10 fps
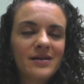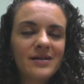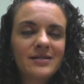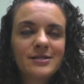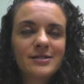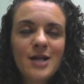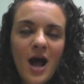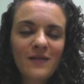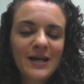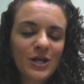it's
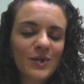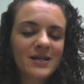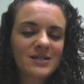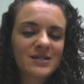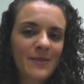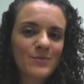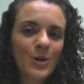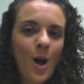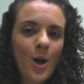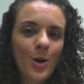not like you expect them to
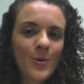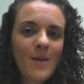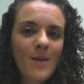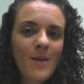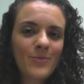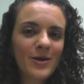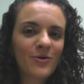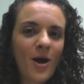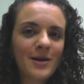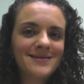call you up later
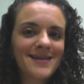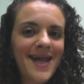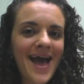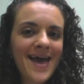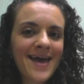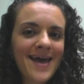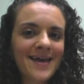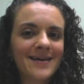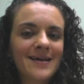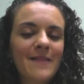on and say, hey,